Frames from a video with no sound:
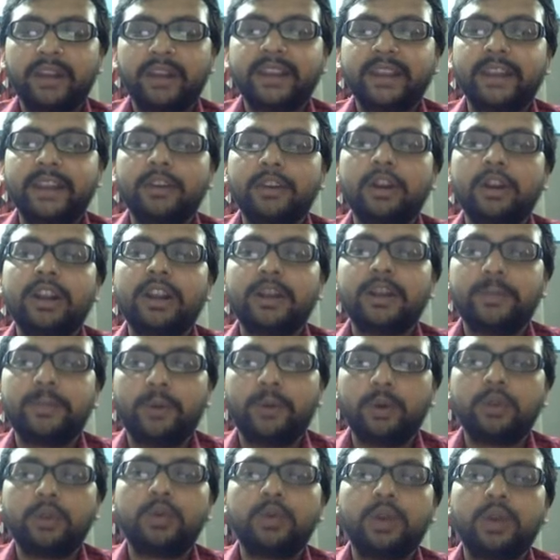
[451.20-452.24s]
cannot
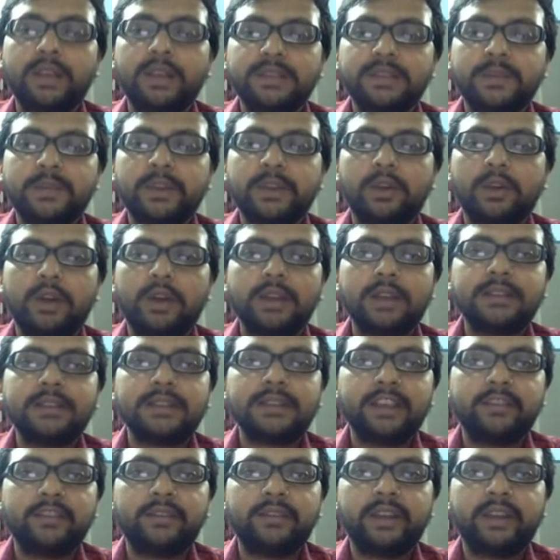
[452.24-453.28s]
report to us, because
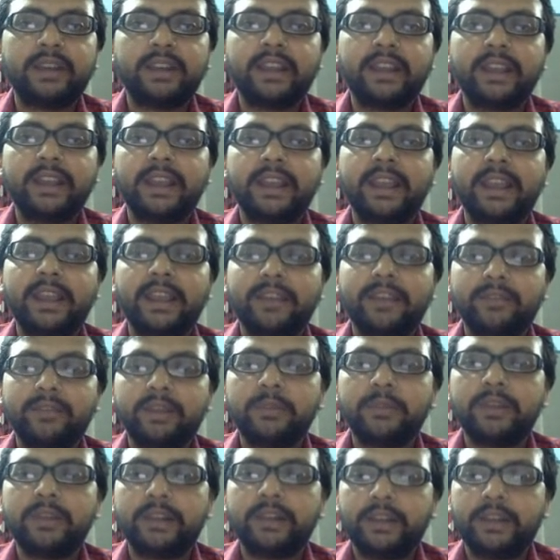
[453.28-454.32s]
every day, every
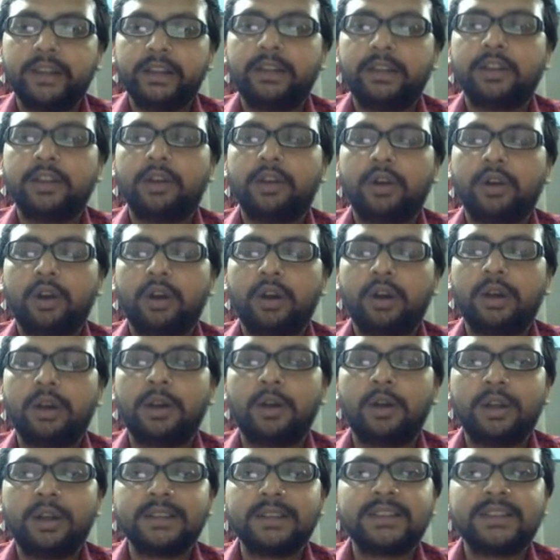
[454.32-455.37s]
minute
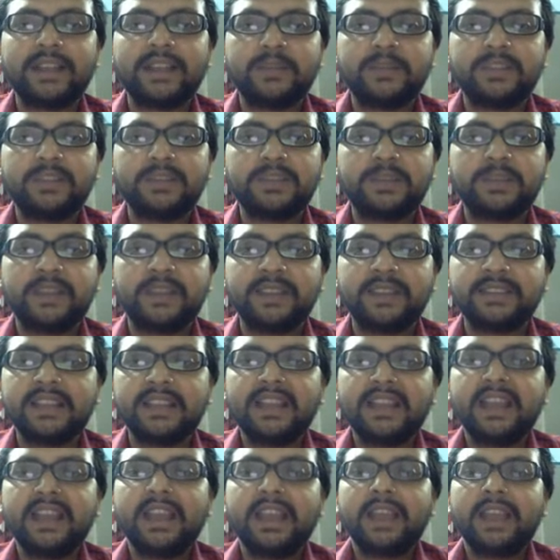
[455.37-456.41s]
on cyberspace,
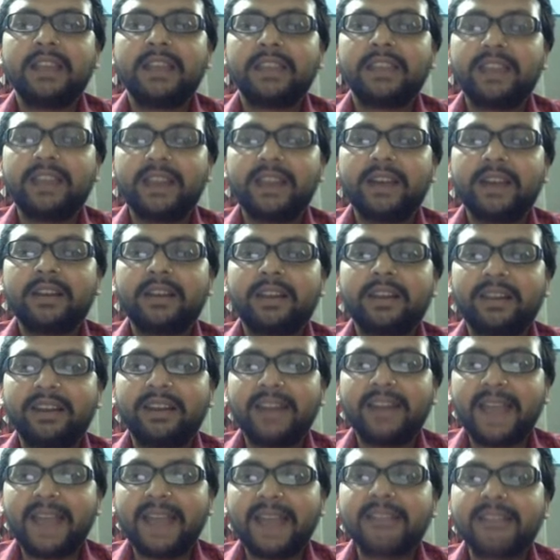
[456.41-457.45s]
there are
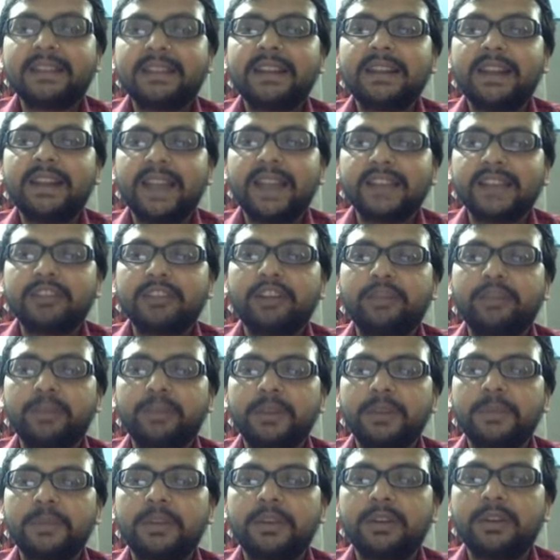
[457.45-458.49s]
lakhs and lakhs of
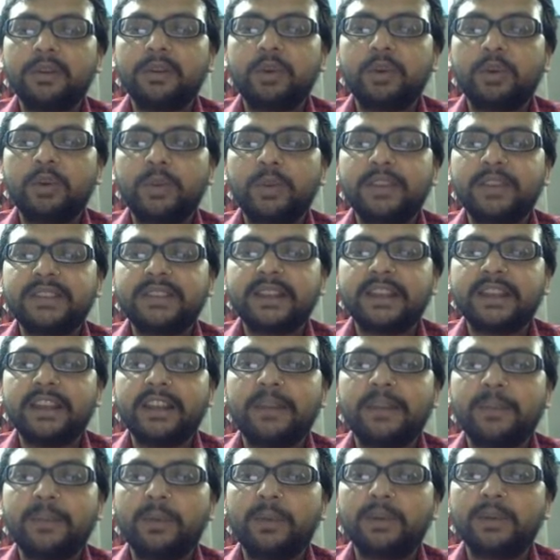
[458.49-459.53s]
people who basically
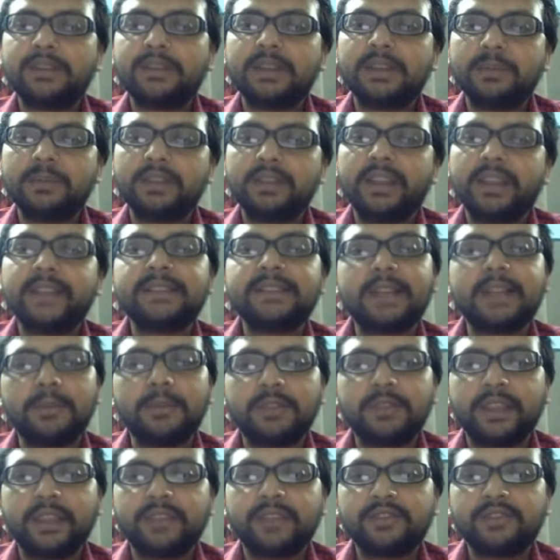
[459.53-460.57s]
upload something and
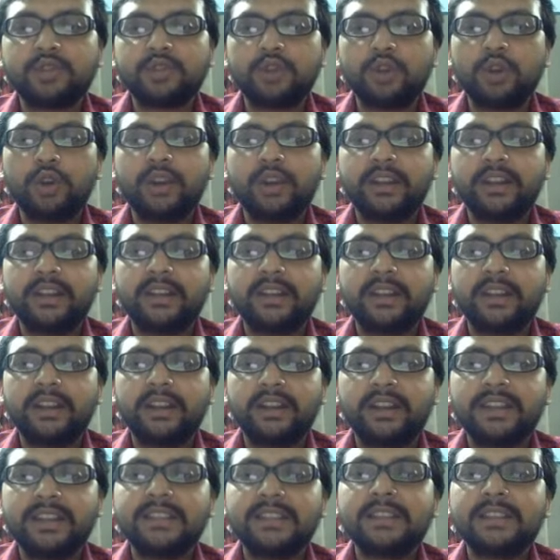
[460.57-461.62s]
something. So
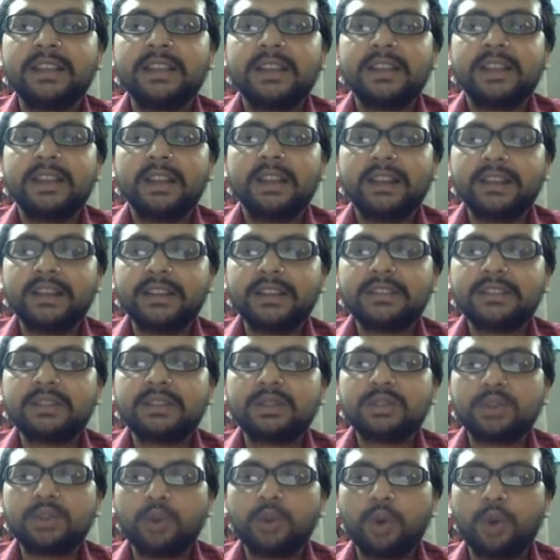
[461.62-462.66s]
it is
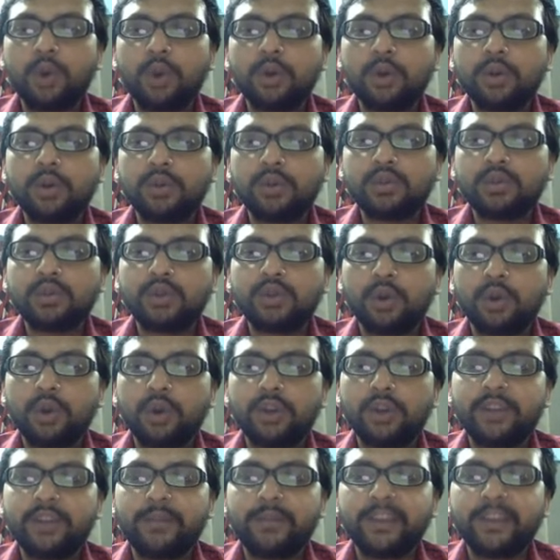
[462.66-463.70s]

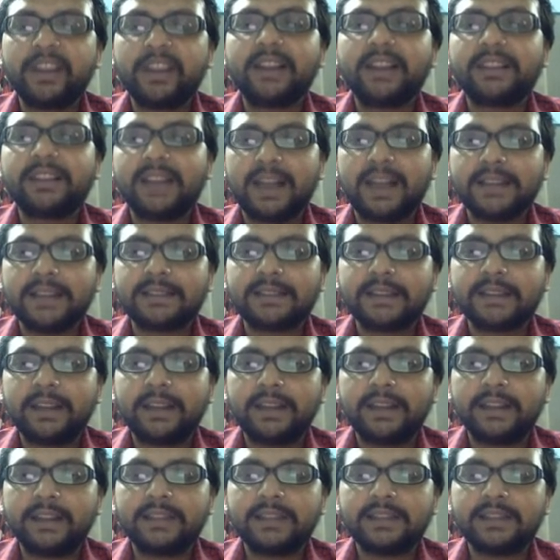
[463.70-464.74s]
so difficult task.
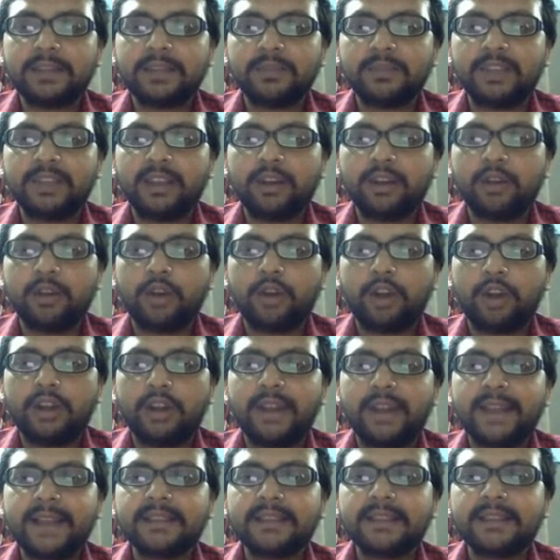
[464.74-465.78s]
It is something called
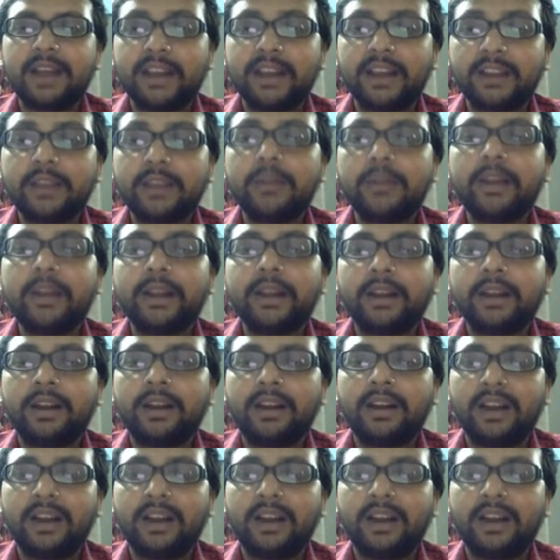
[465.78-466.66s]
as Herculean